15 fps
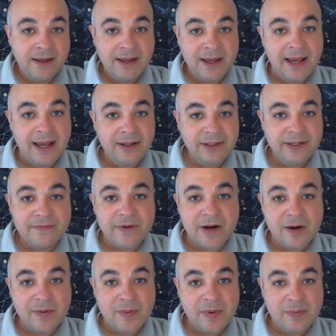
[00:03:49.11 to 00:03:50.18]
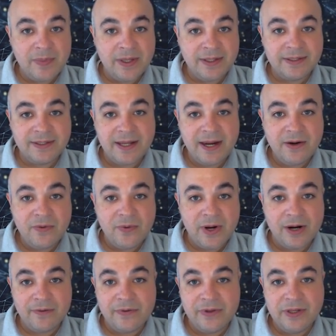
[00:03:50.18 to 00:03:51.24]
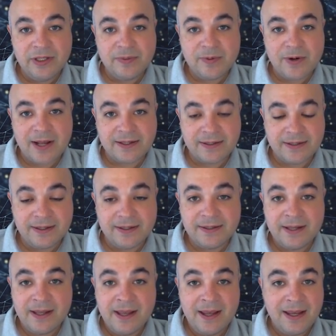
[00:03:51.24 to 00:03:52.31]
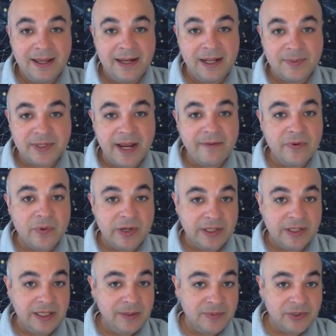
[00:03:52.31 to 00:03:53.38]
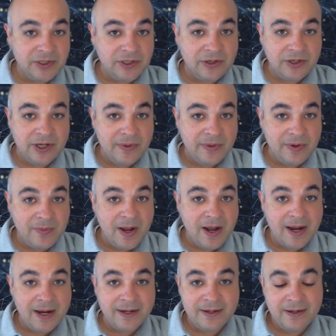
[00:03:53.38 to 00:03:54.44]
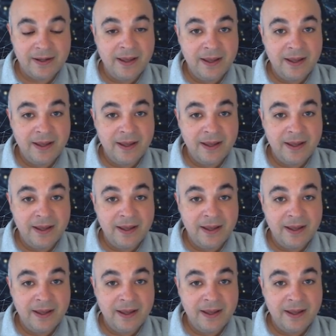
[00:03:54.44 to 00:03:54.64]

A healthy environment means staying aware of these processes and helps everyone keep security on their mind.